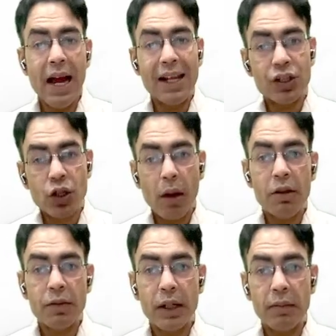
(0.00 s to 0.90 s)
And
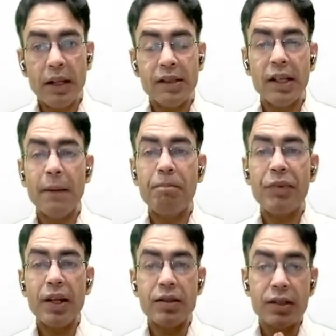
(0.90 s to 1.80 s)
squamous metaplasia
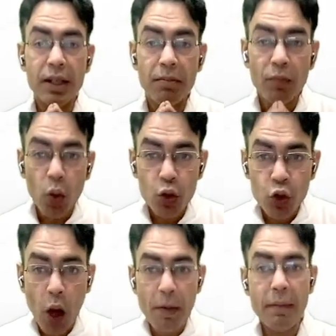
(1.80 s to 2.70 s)
is the
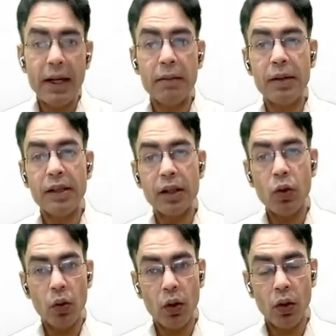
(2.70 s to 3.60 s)
most common metaplasia
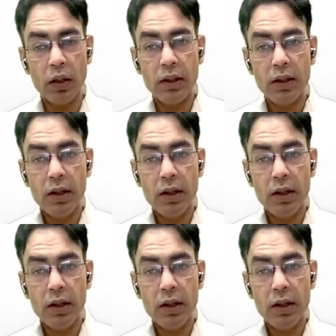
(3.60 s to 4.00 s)
overall.